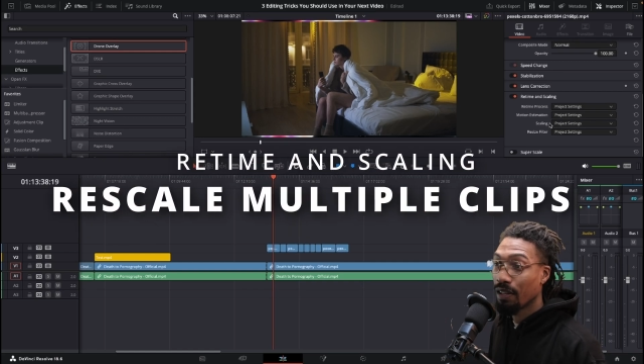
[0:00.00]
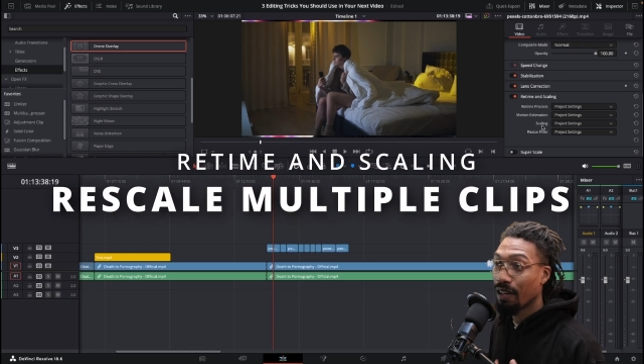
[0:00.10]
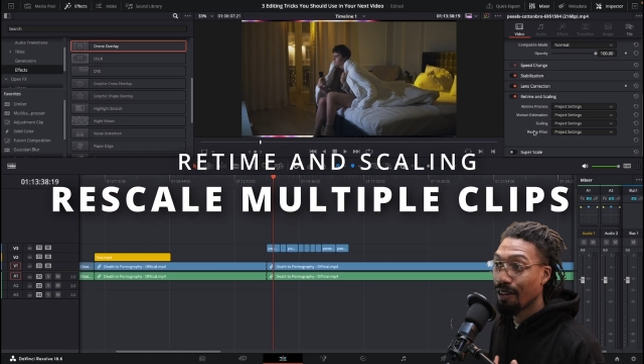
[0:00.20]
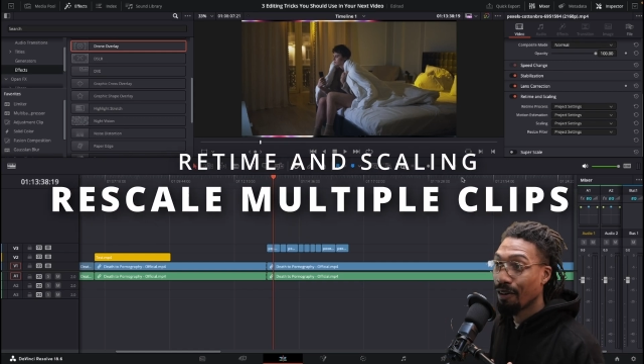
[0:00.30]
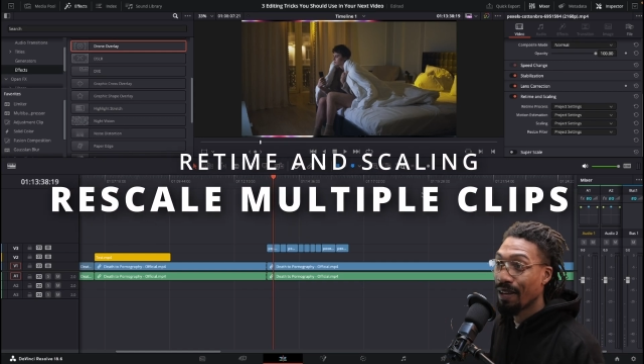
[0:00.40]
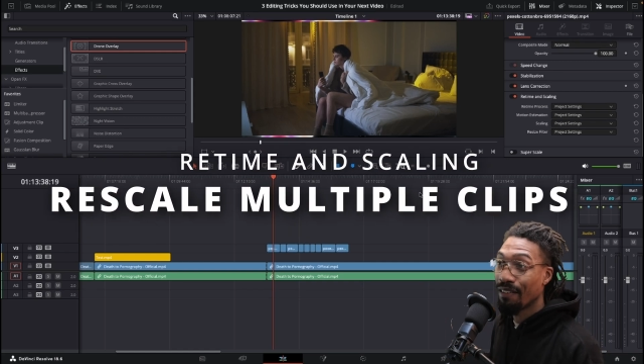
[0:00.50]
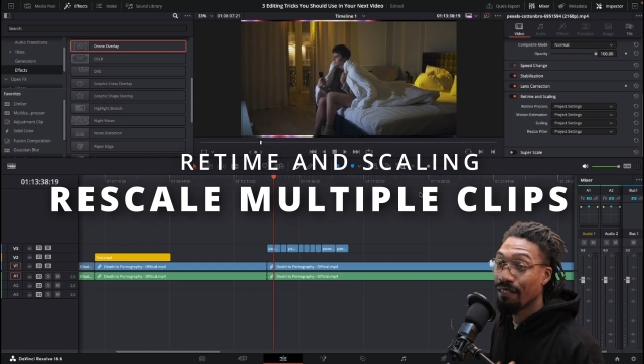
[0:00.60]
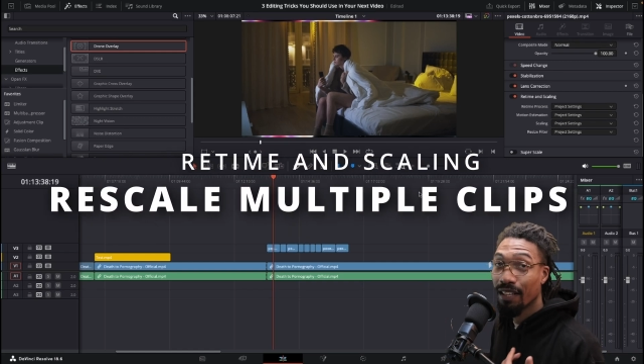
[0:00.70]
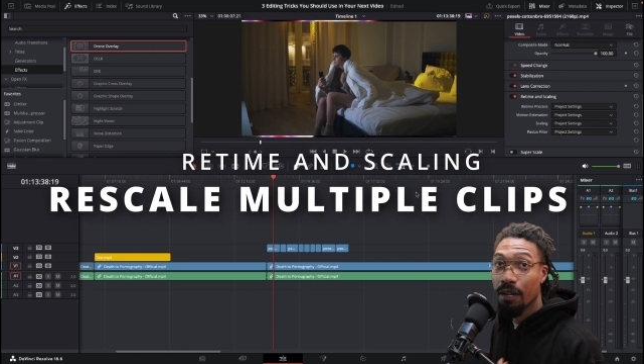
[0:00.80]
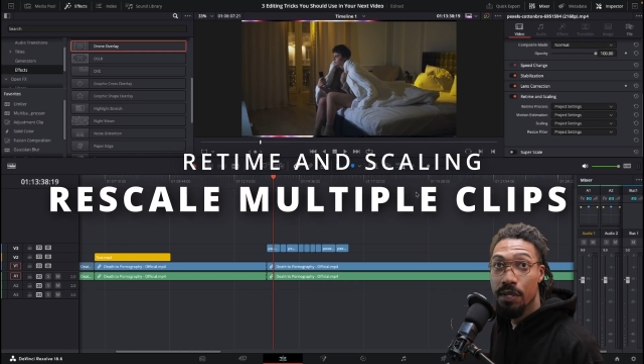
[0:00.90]
it
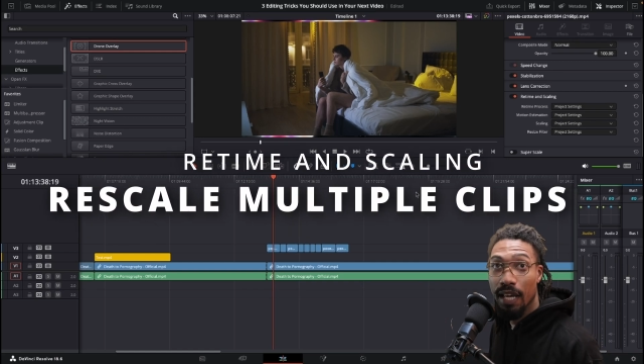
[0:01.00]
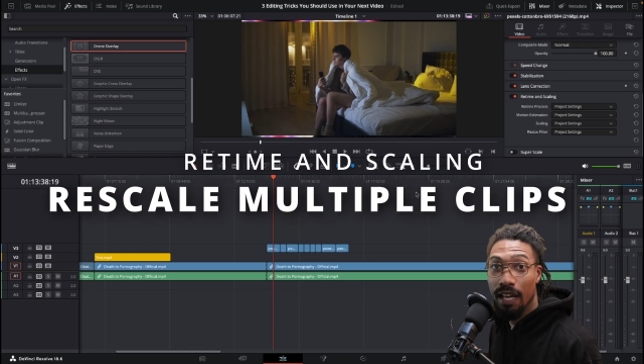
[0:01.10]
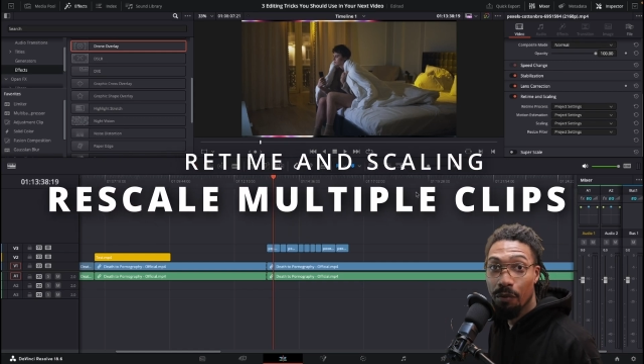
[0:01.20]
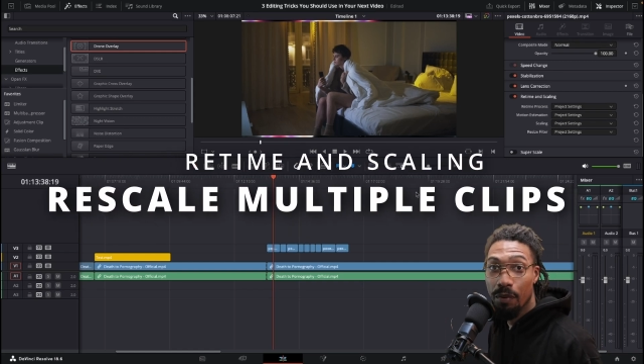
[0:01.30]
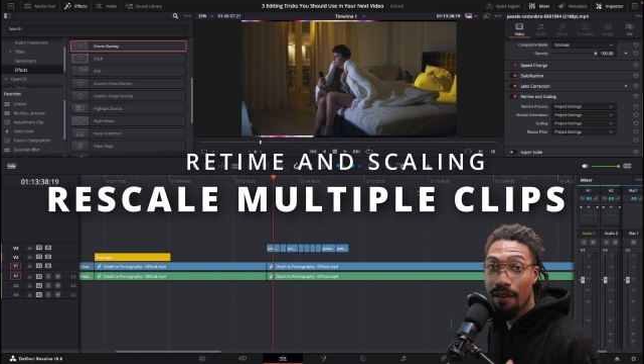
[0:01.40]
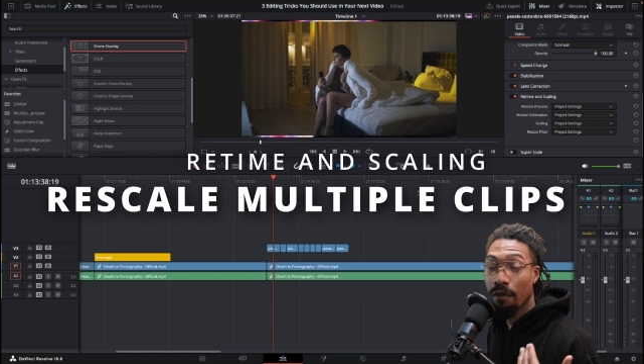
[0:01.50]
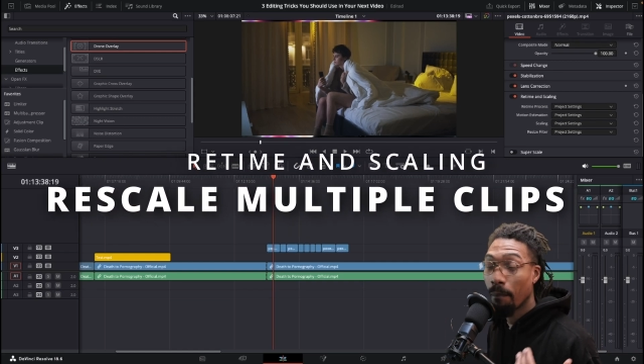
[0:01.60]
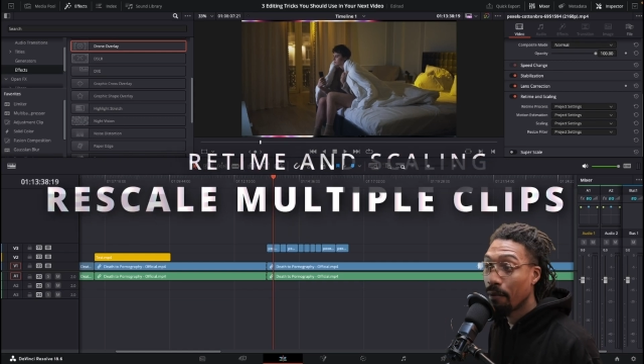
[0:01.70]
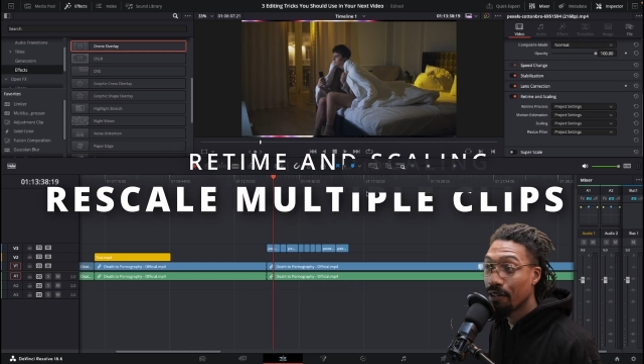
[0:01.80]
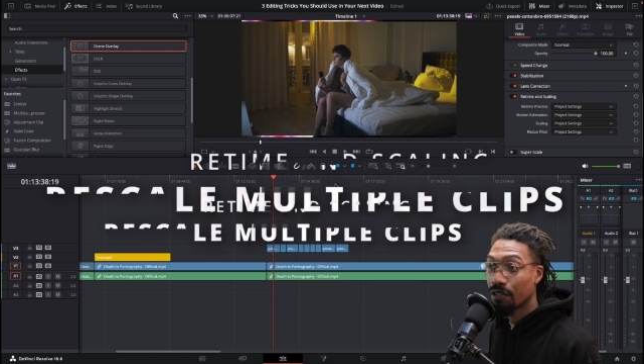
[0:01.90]
really comes in handy when you have a bunch of